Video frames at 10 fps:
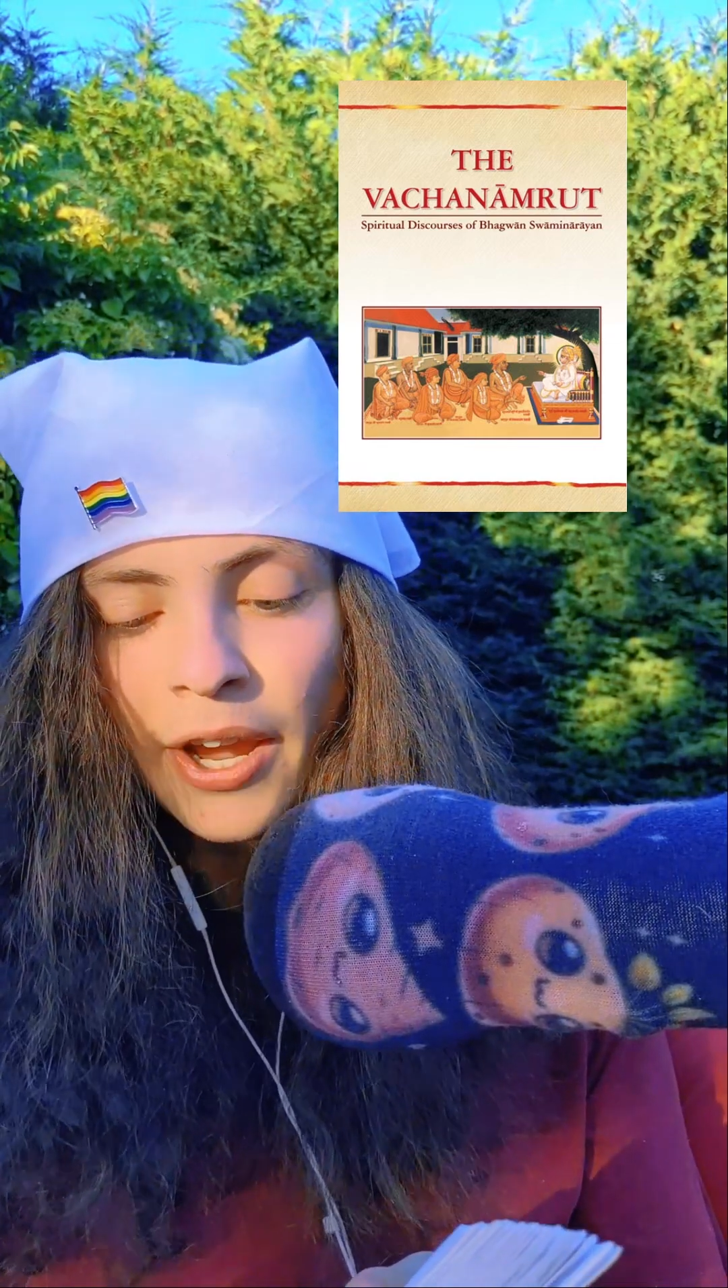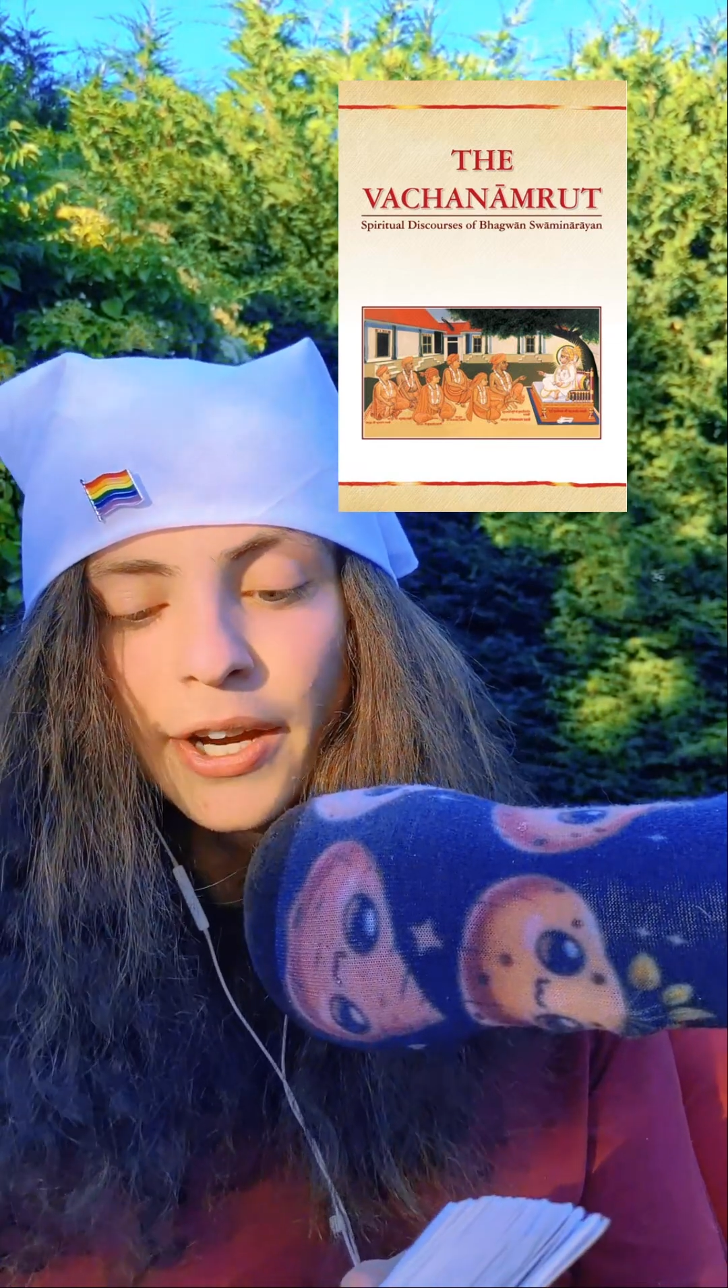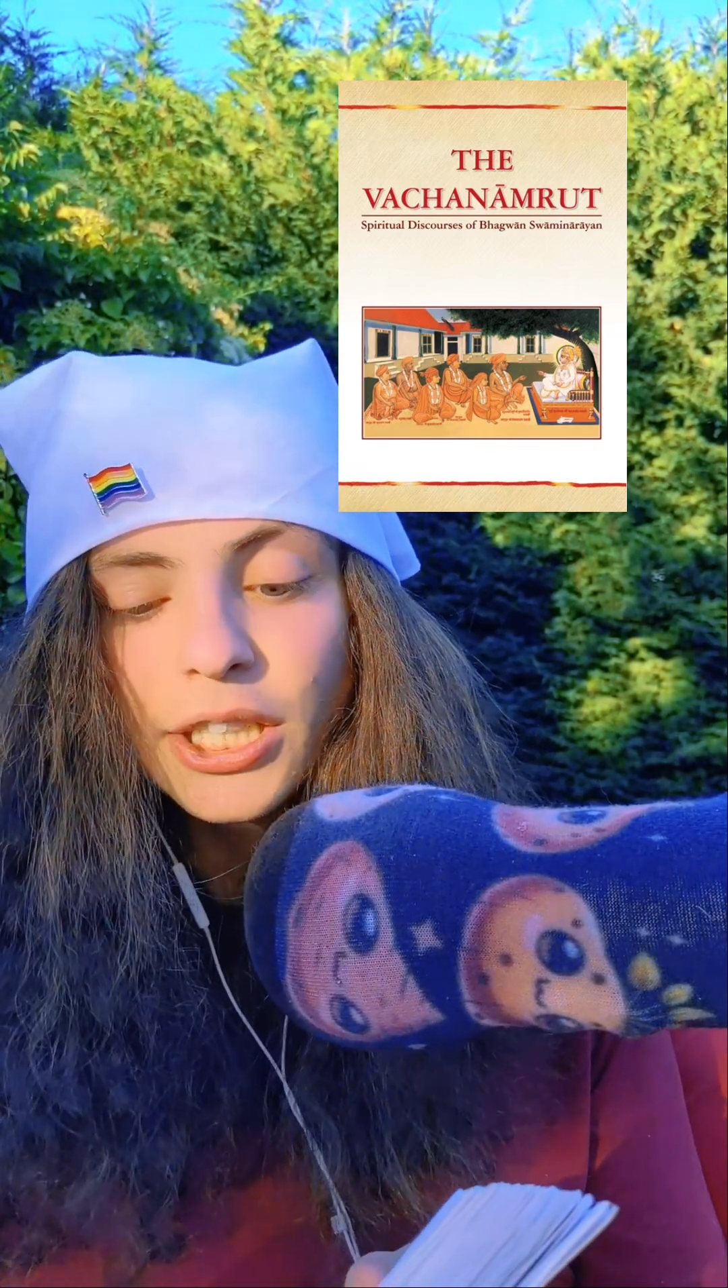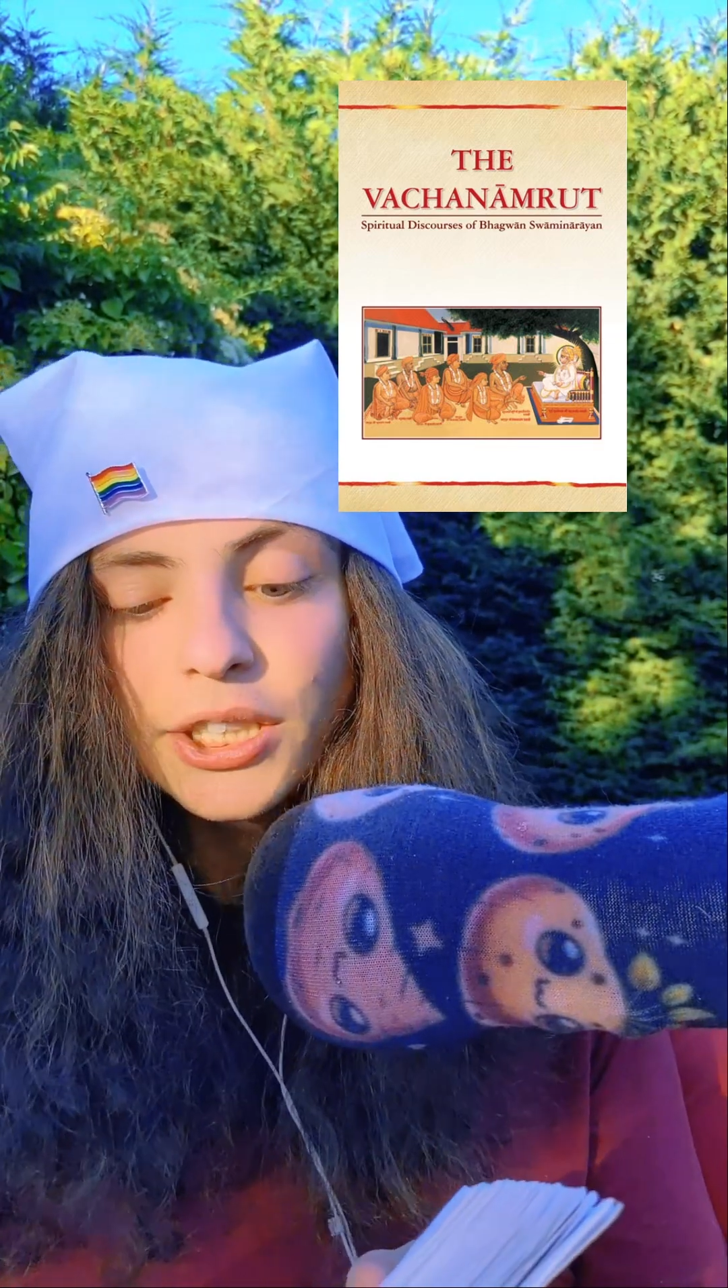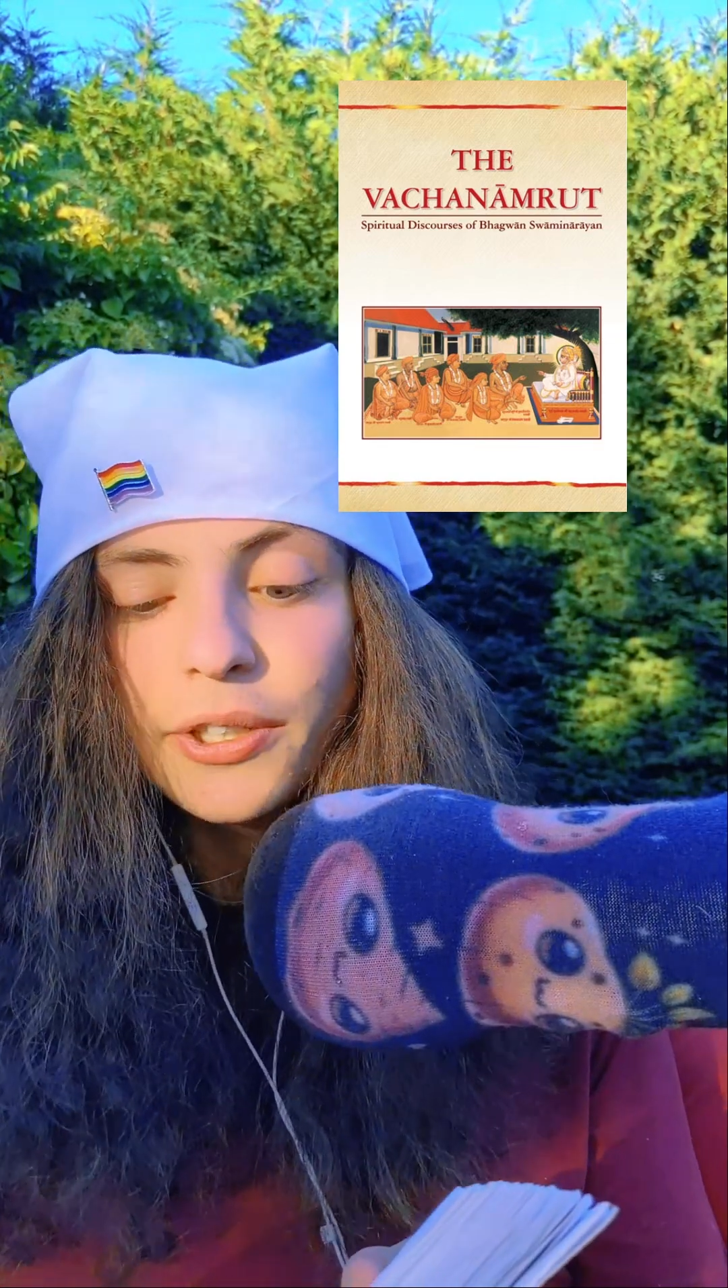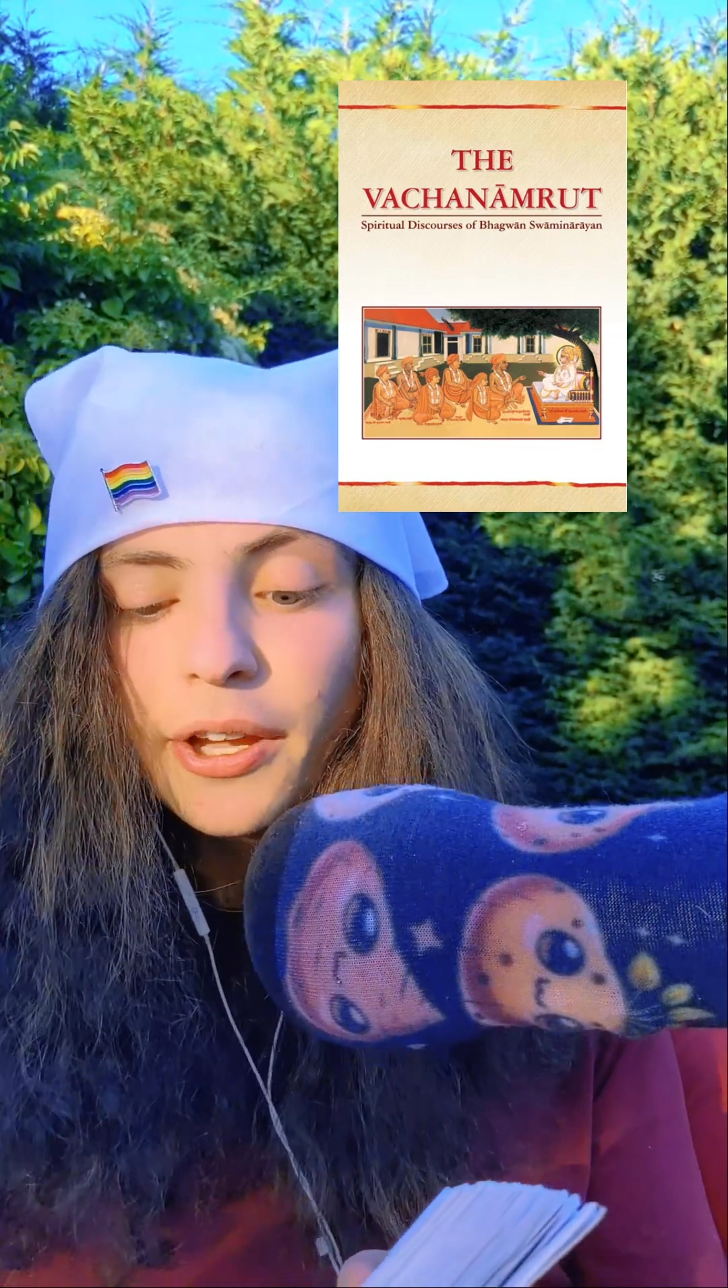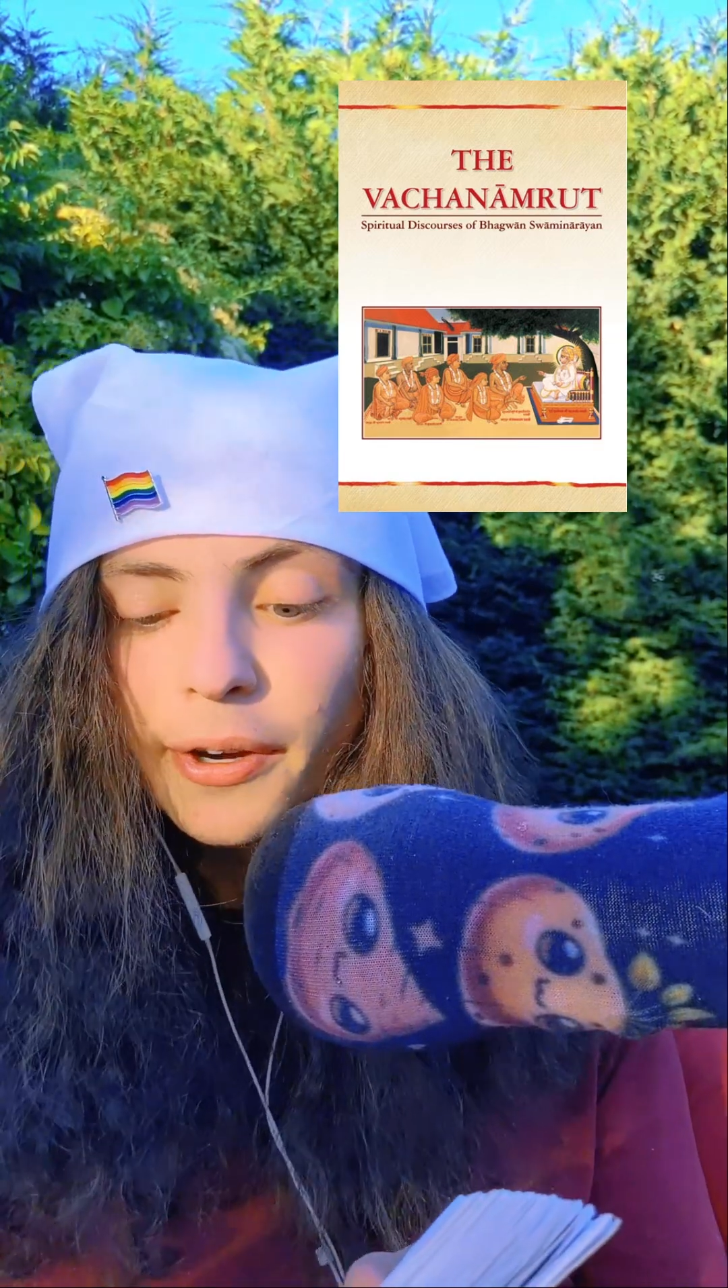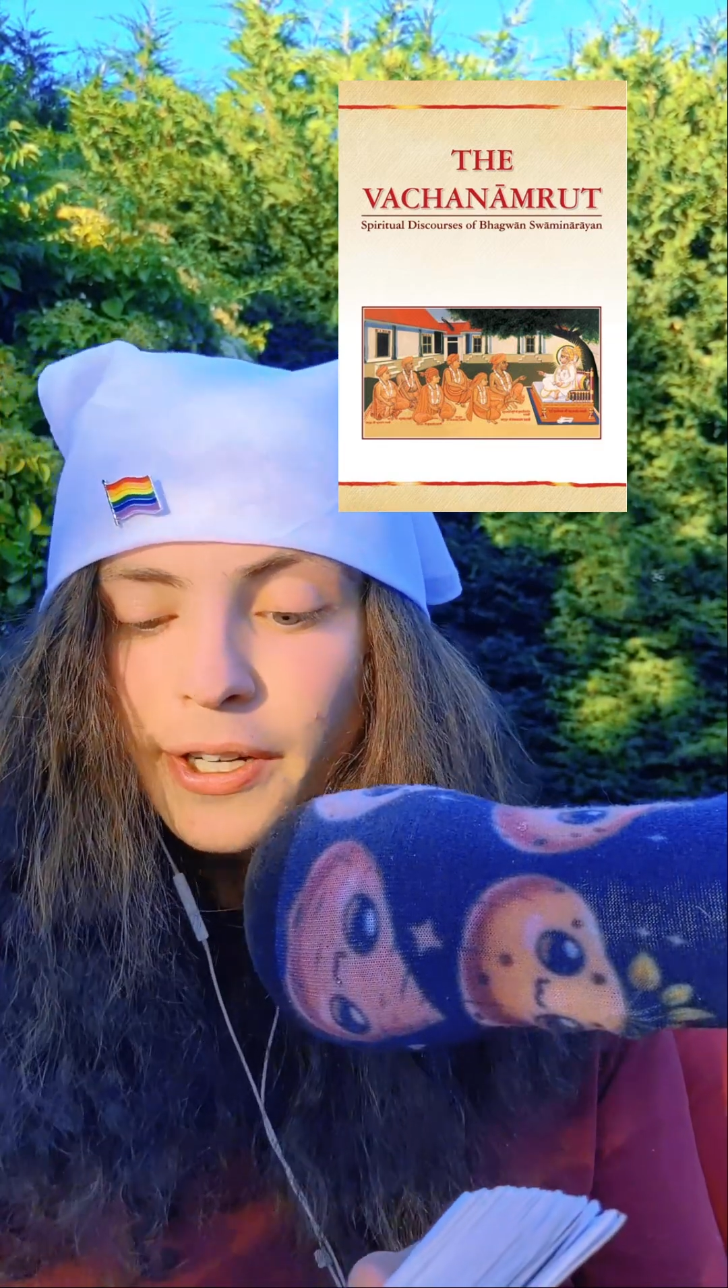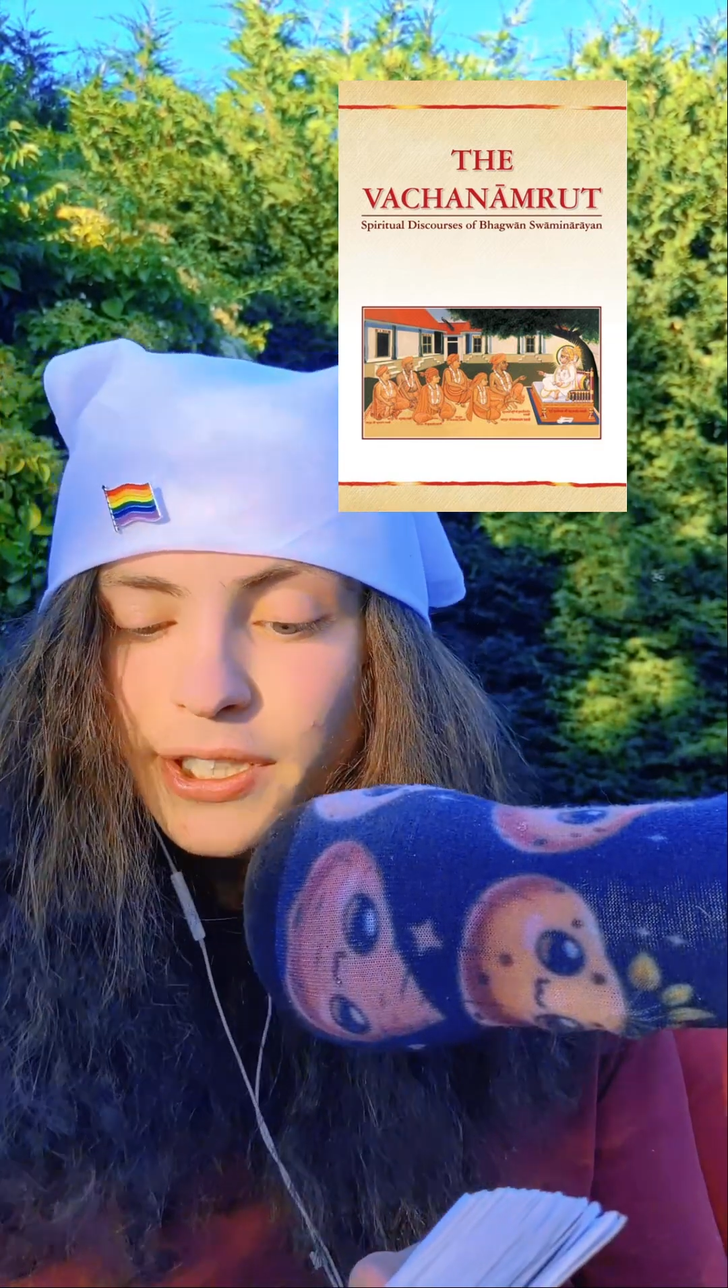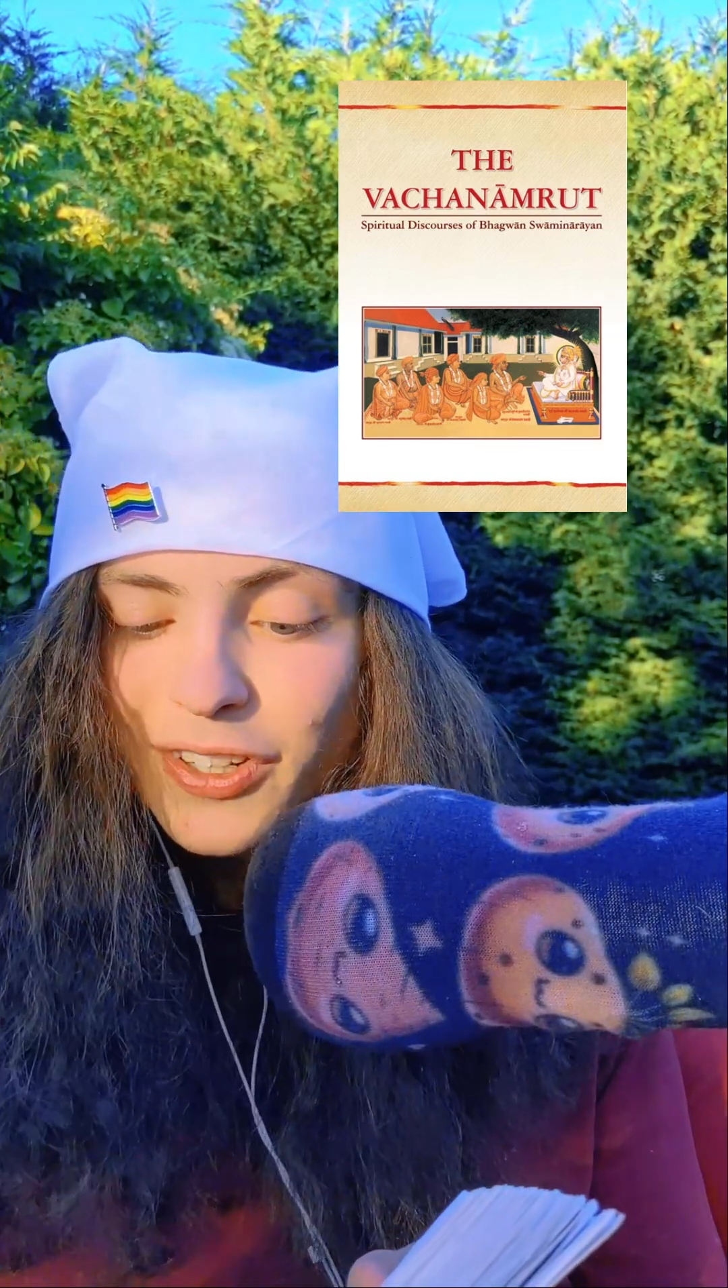Sri
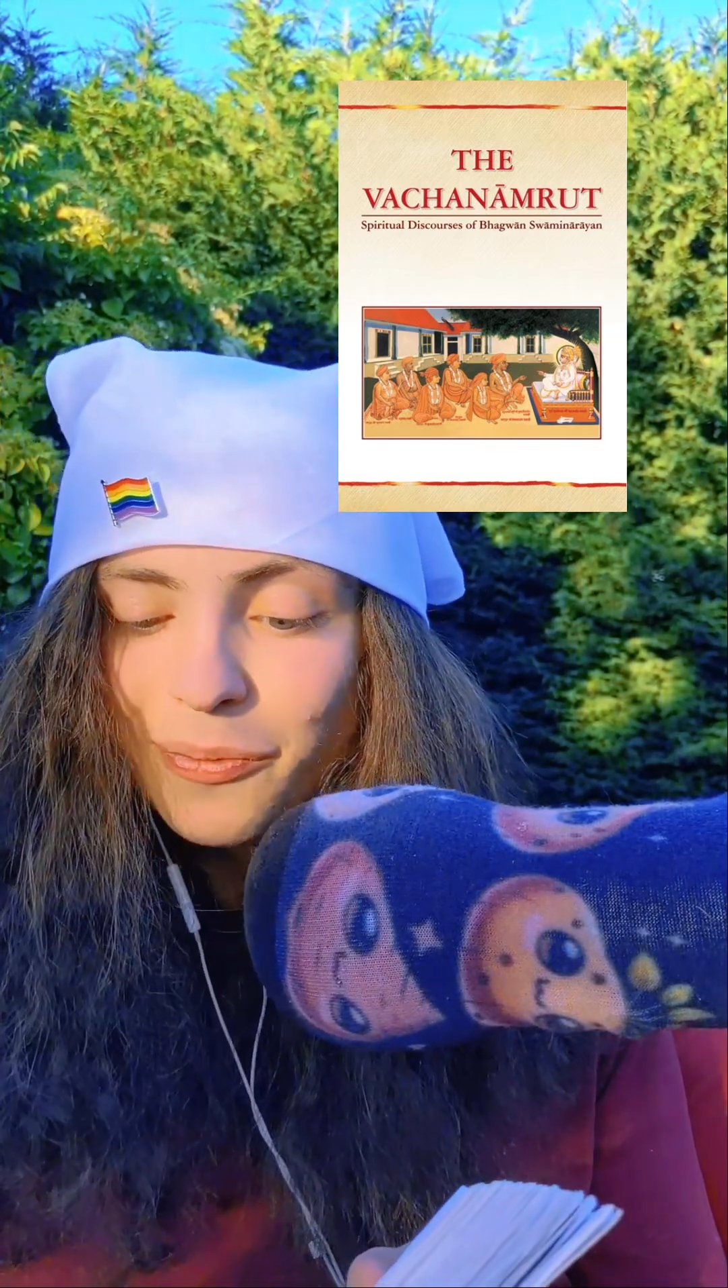Krishna